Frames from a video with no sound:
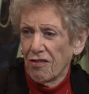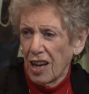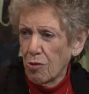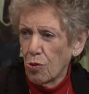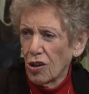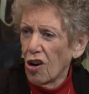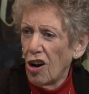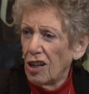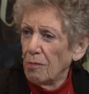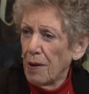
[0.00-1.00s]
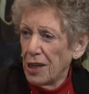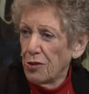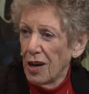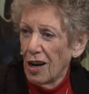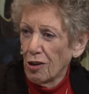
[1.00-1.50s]
they were all
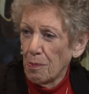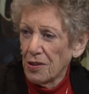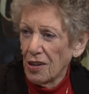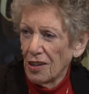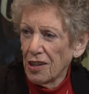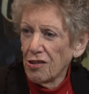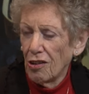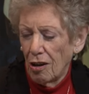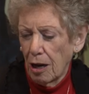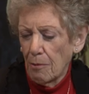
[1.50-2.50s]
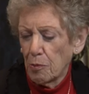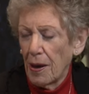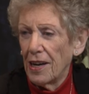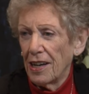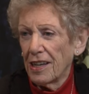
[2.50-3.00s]
patriarchal basilicas. Along comes
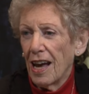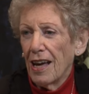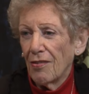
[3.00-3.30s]
Benedict.